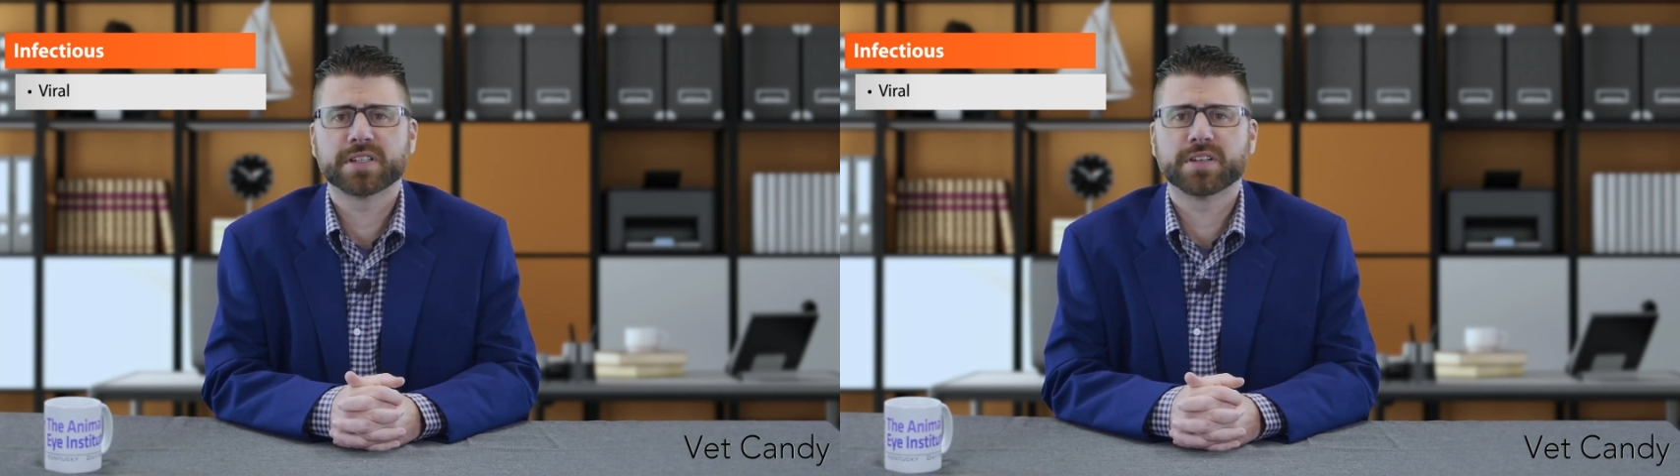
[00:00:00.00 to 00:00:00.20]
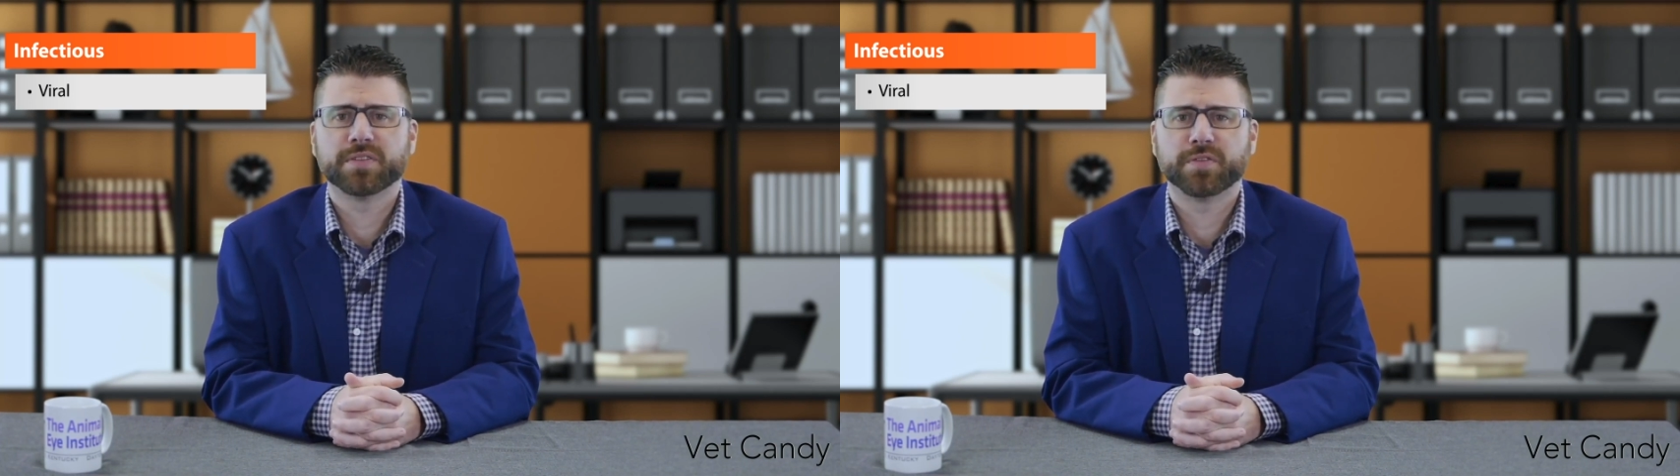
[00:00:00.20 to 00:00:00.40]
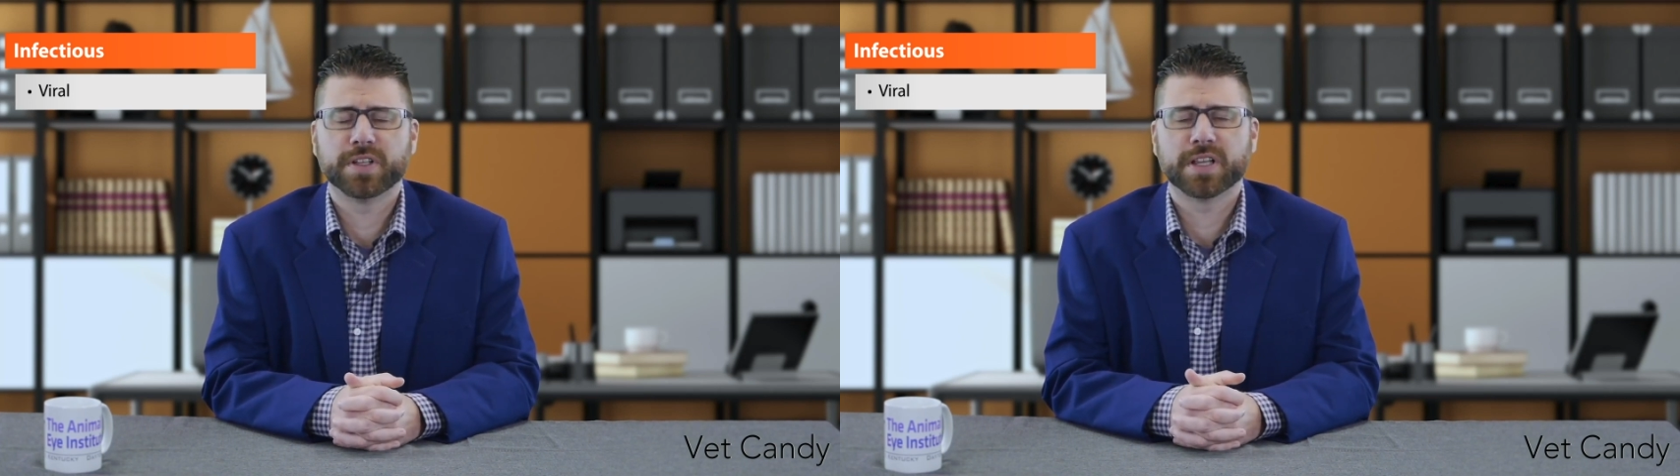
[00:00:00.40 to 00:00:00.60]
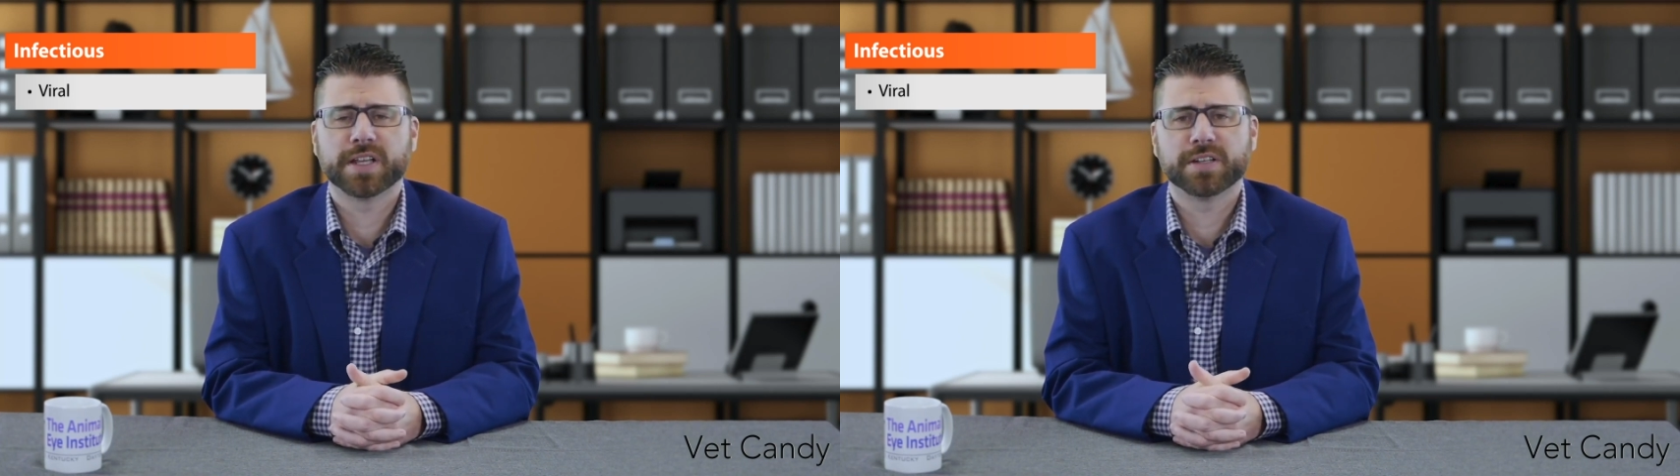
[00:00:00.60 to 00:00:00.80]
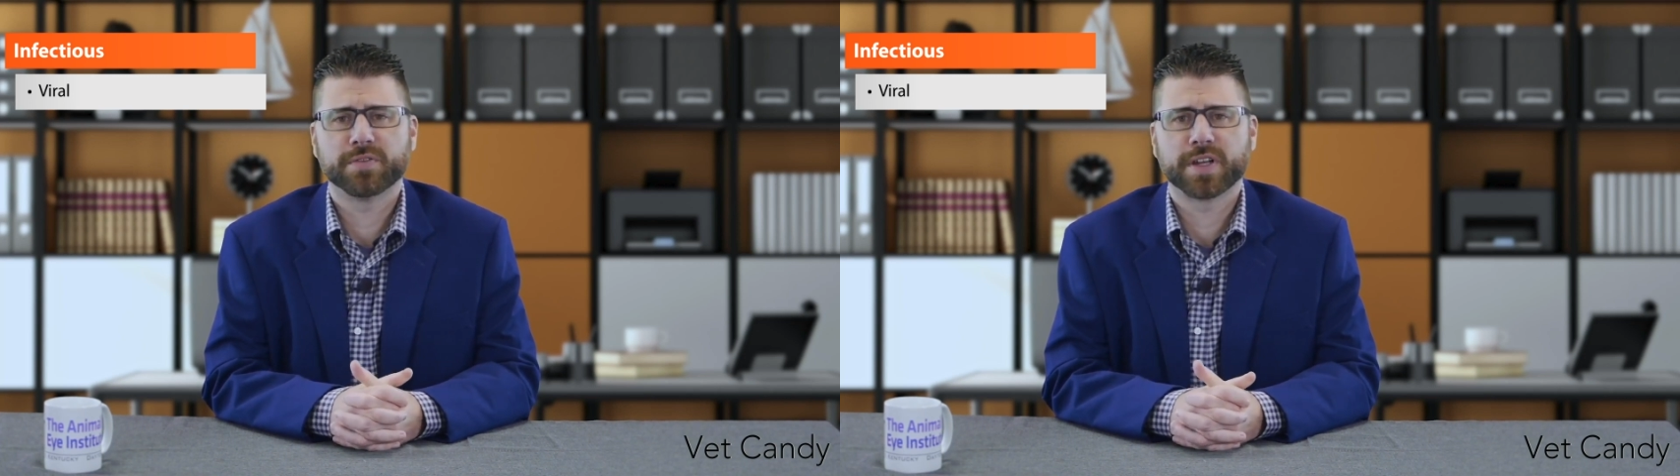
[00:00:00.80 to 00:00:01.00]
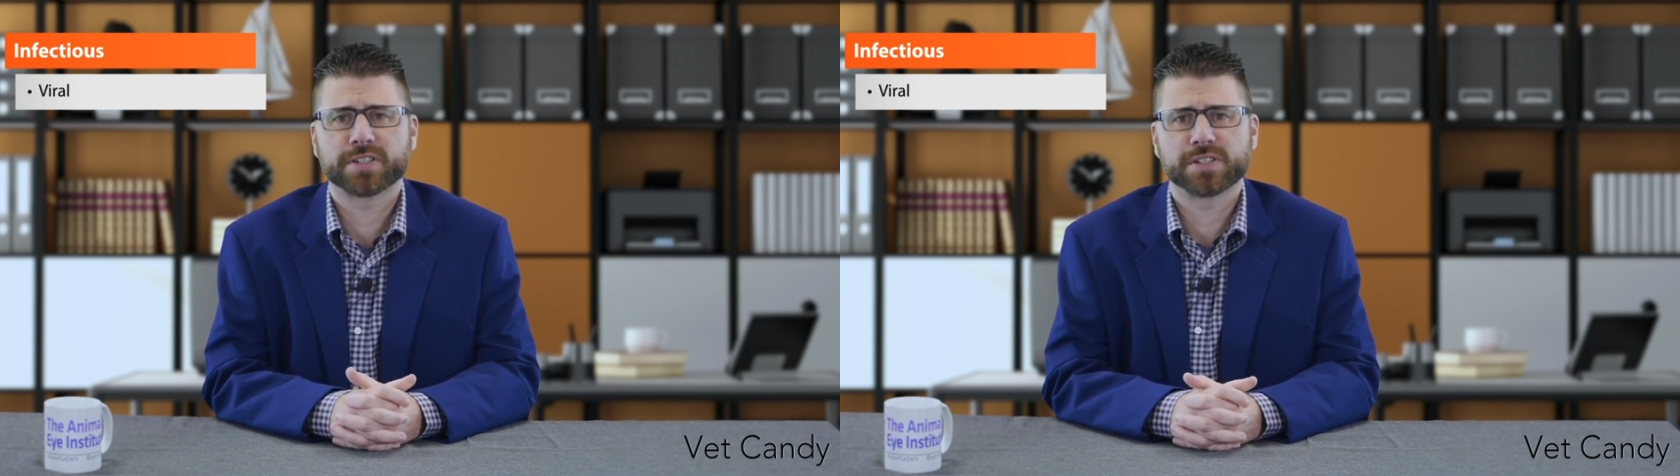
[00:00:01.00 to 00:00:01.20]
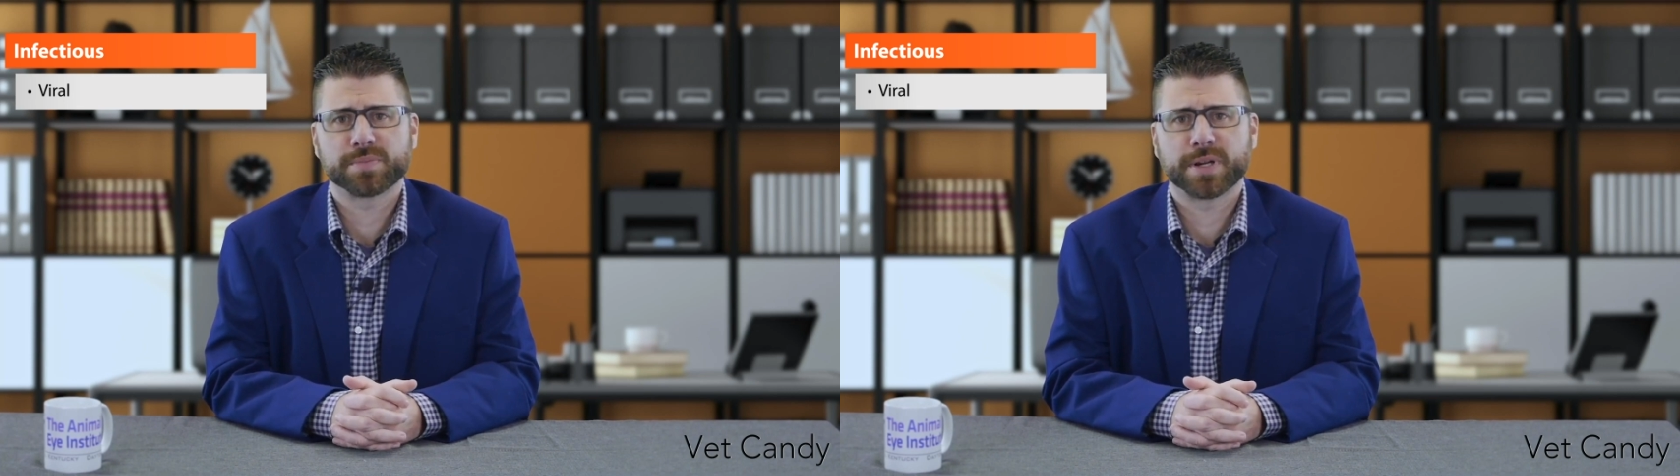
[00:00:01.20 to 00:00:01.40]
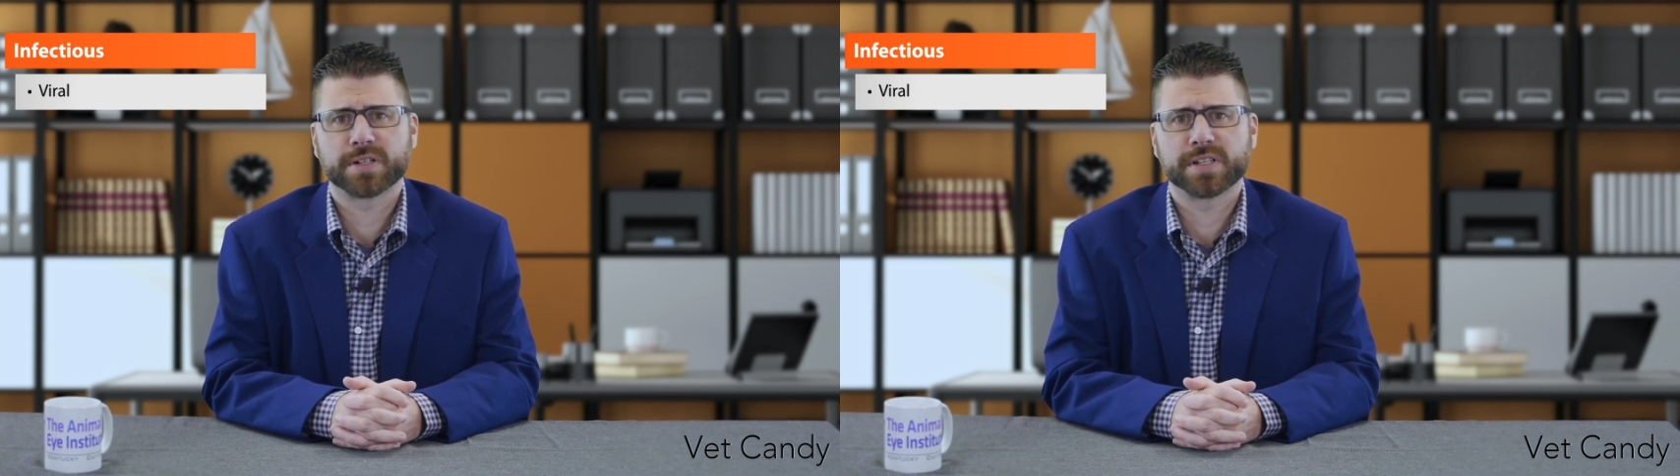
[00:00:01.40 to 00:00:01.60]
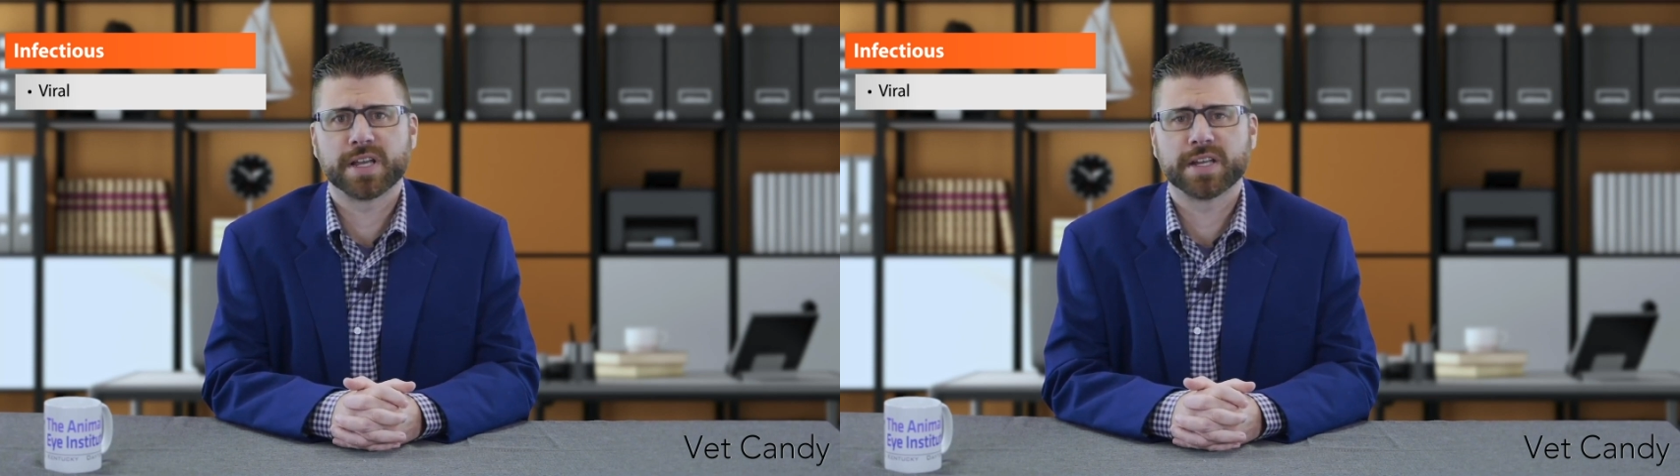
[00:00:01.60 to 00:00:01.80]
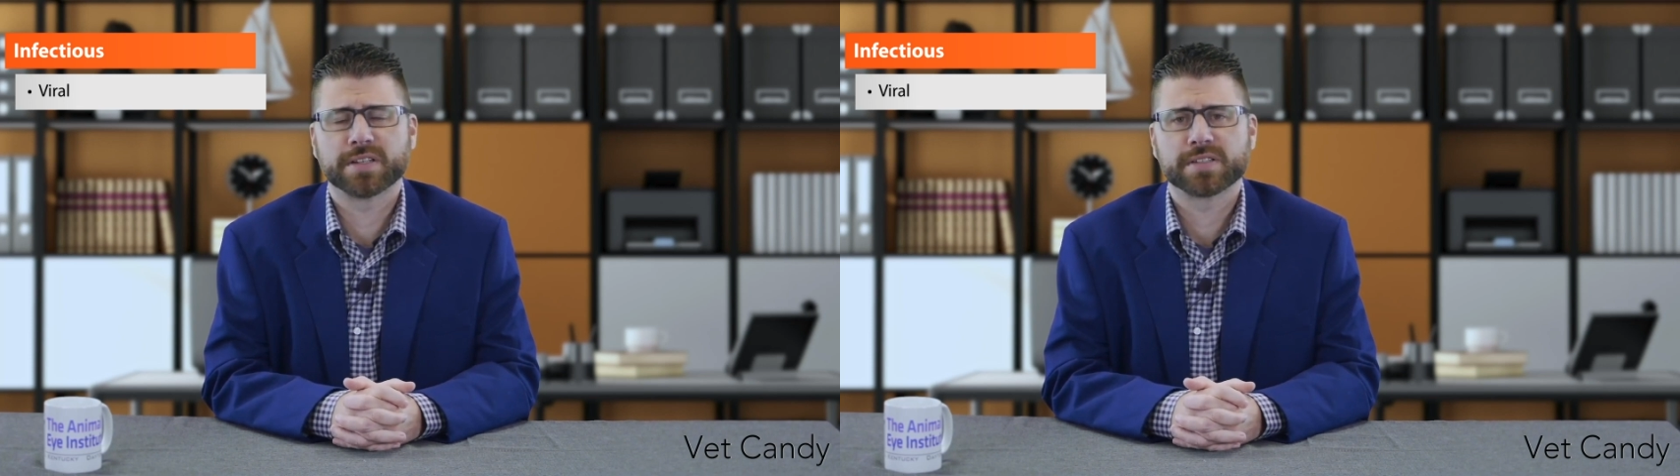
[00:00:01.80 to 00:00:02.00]
and feline infectious
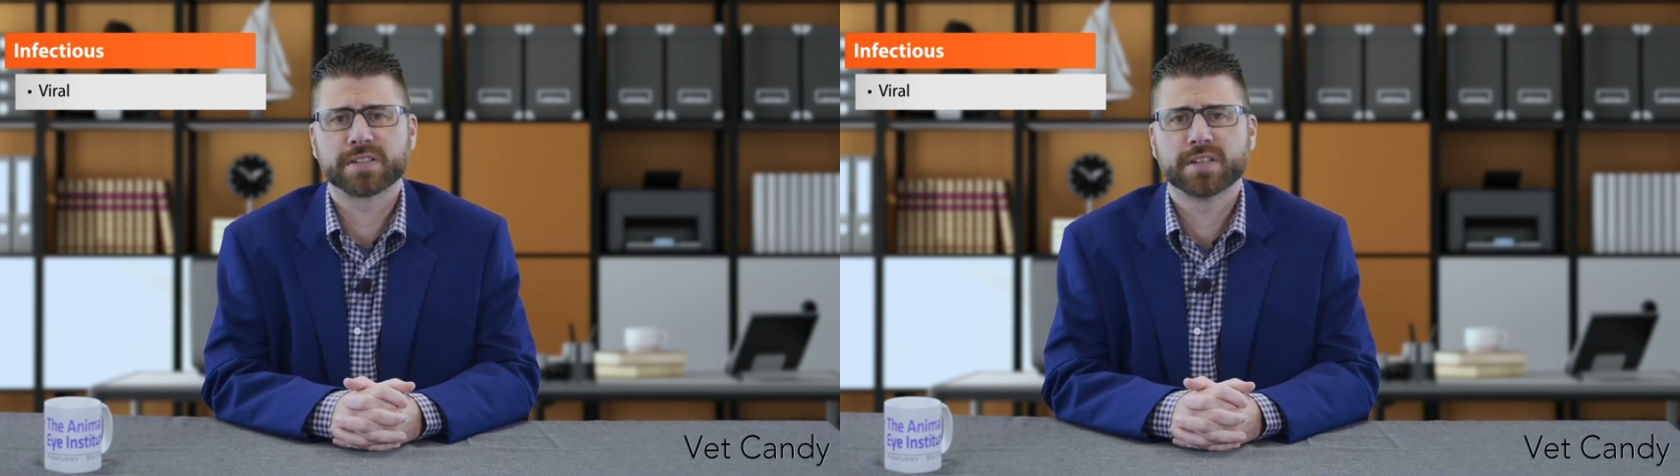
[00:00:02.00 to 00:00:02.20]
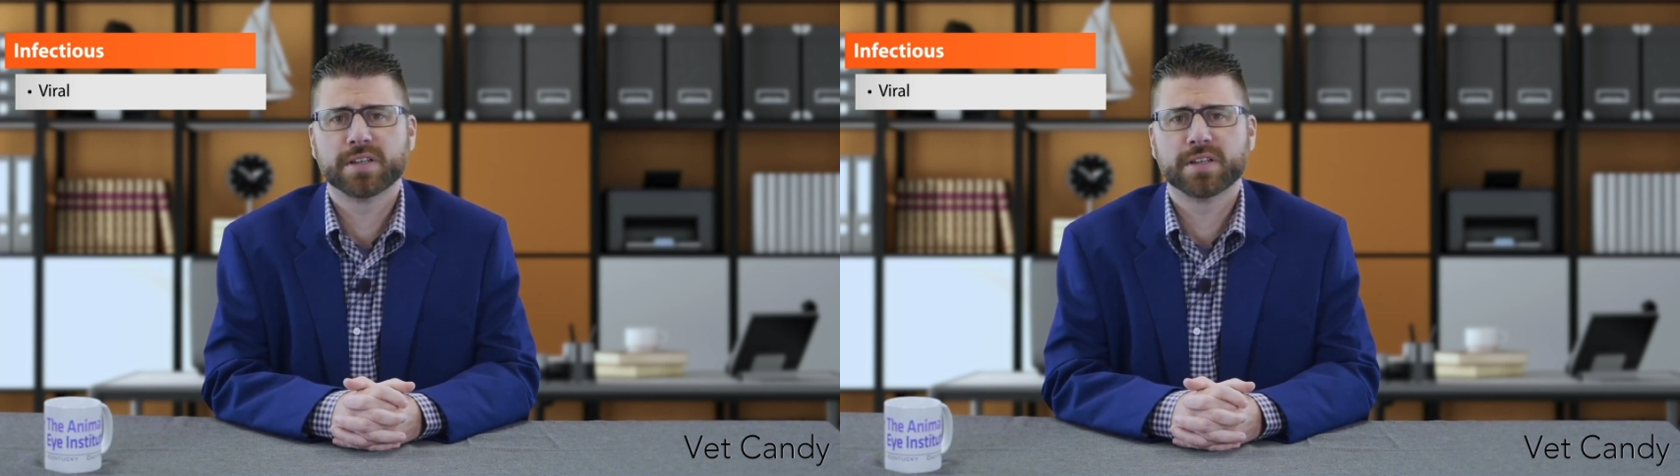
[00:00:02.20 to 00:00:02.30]
peritonitis.